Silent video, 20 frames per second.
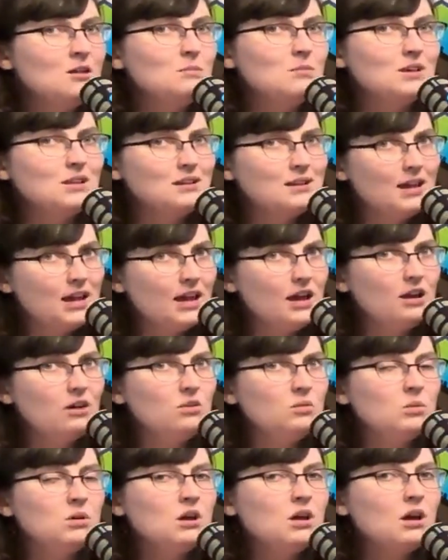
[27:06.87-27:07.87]
But
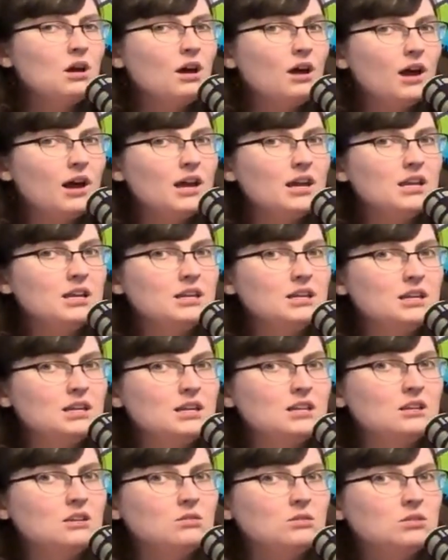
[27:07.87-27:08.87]
now I
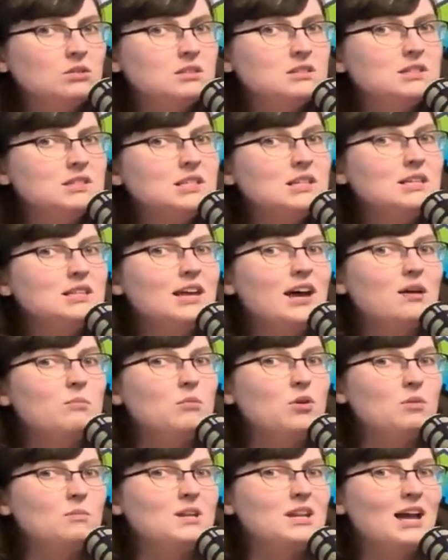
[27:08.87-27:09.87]
can see that
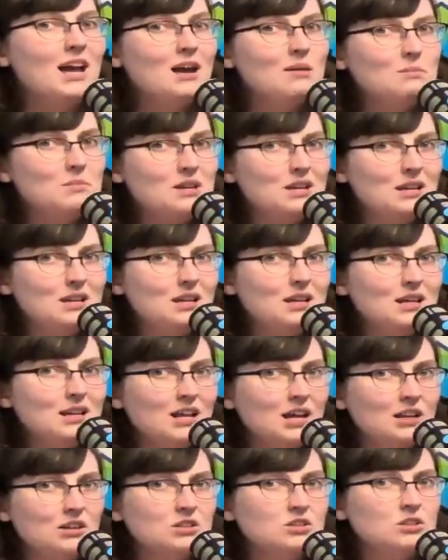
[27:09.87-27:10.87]
moment happening, and
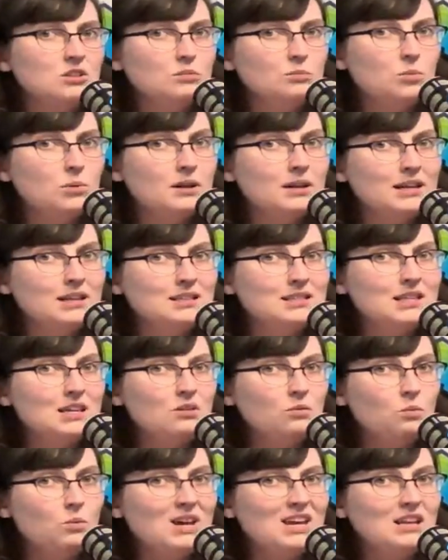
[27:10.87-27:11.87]
at a certain point I can say,
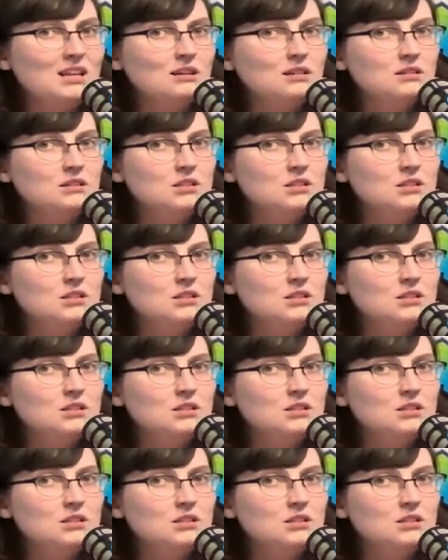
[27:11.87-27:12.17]
wait,